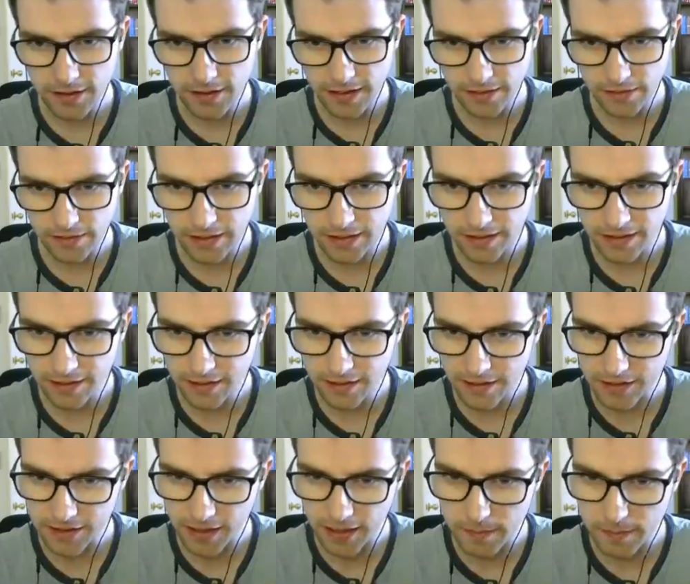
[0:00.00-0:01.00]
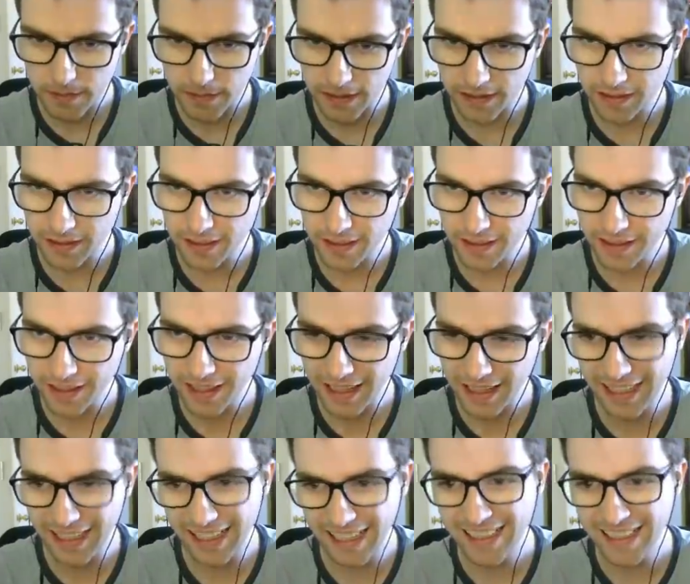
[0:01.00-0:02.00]
damn it. The timing.
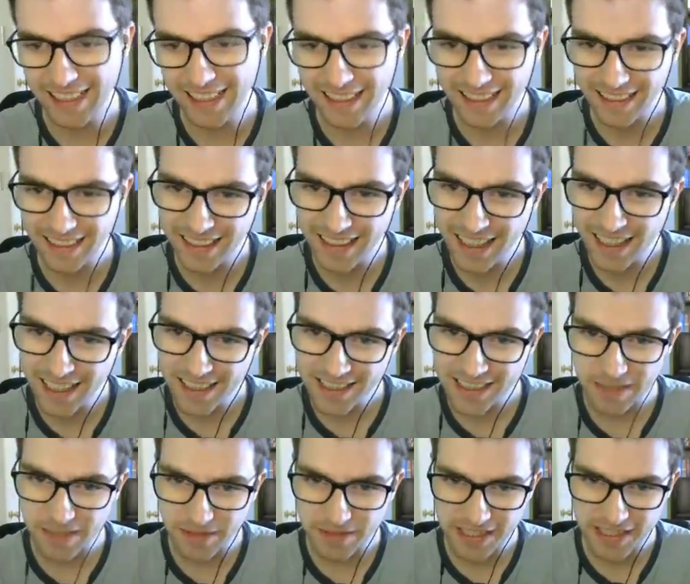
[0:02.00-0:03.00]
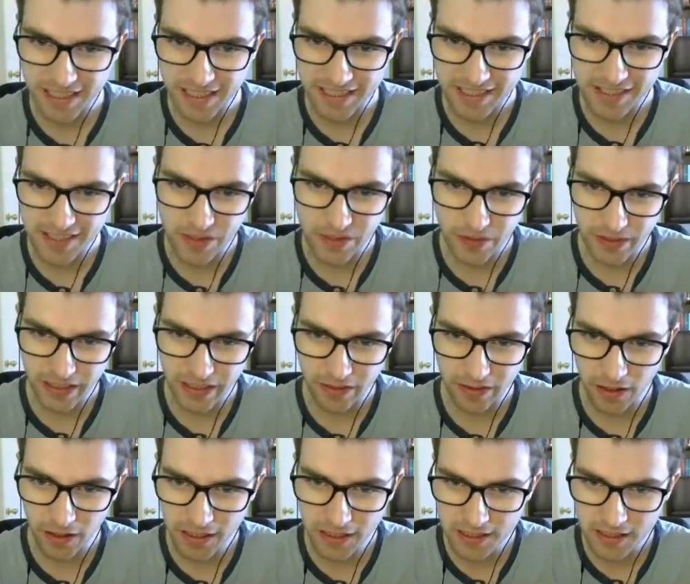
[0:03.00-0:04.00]
It's a couple seconds too late.
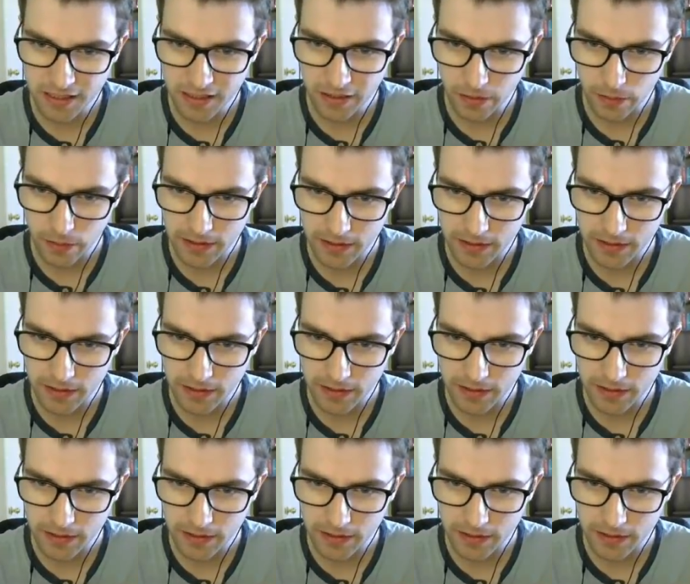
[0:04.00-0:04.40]
Honestly, though, it